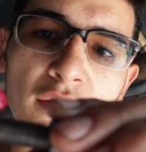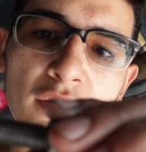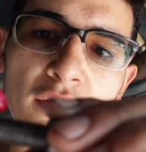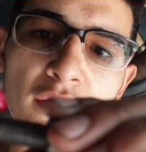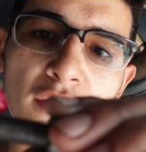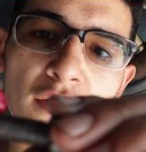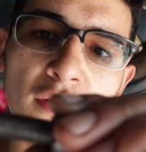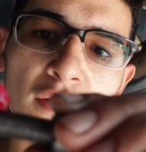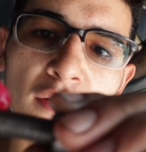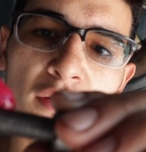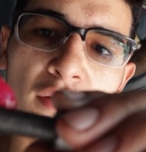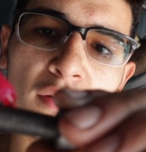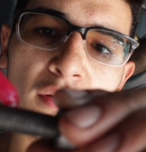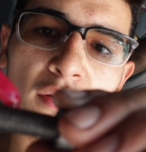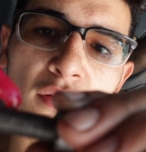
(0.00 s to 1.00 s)

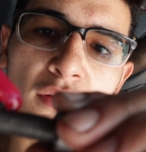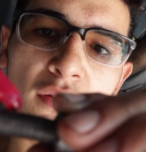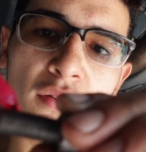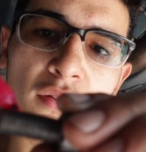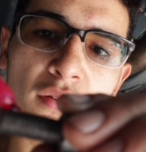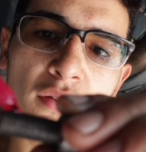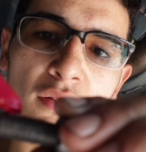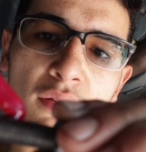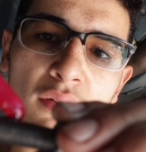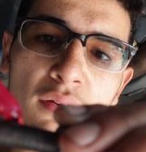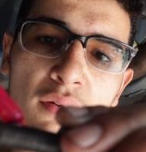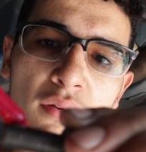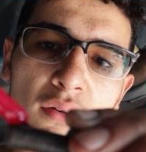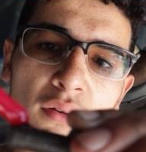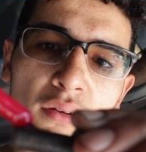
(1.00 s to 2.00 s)

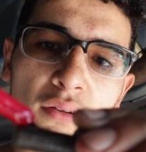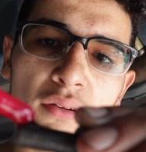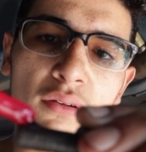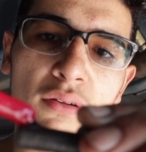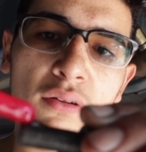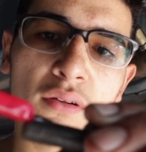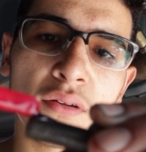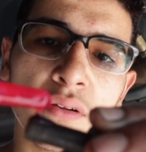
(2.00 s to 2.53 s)
Nobody speaks.